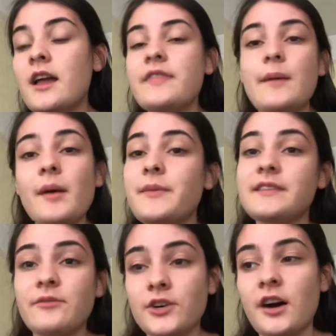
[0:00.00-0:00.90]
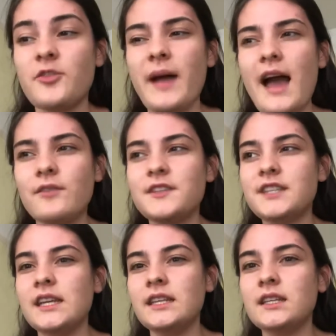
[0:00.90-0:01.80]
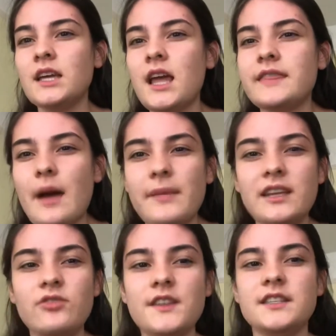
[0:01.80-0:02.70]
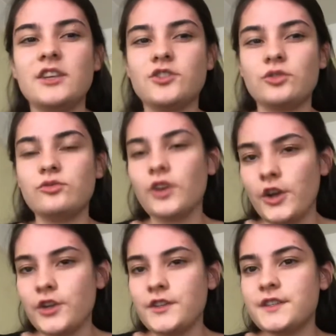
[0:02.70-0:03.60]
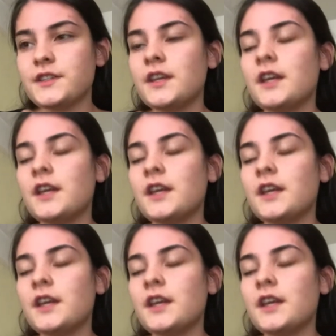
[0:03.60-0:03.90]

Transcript: That might be the same for Cardiff, but I haven't seen that many residential roads.